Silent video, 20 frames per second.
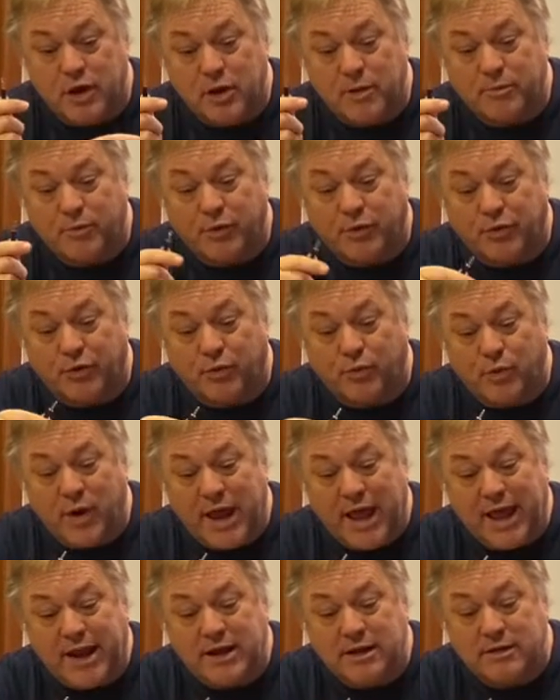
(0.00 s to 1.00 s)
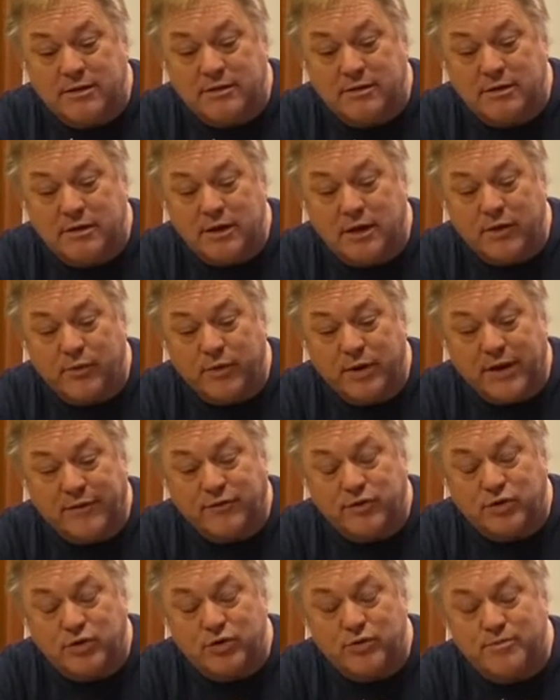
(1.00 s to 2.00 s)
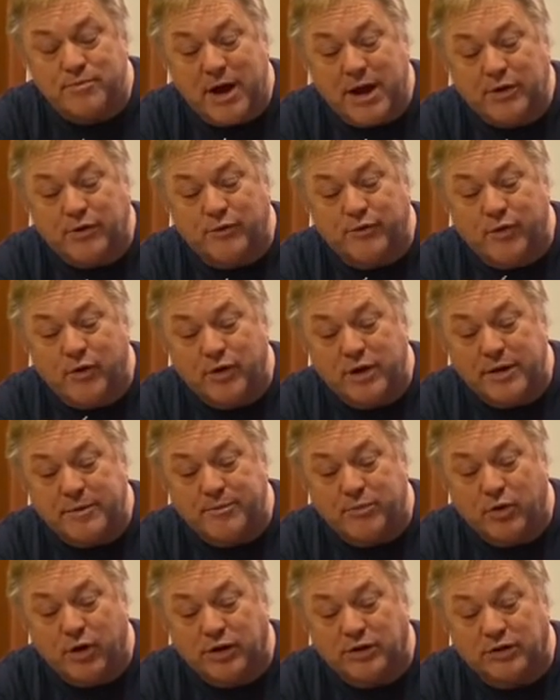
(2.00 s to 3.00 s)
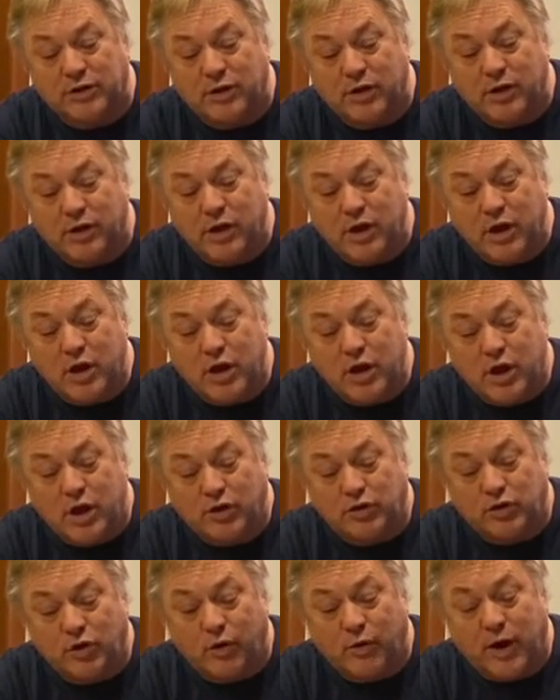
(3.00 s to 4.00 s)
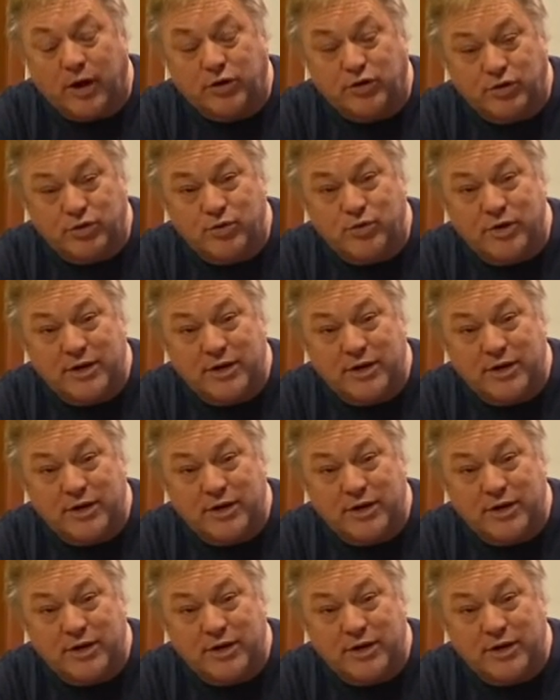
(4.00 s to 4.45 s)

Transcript: Put the red, we have 2 microphone inputs. So our 2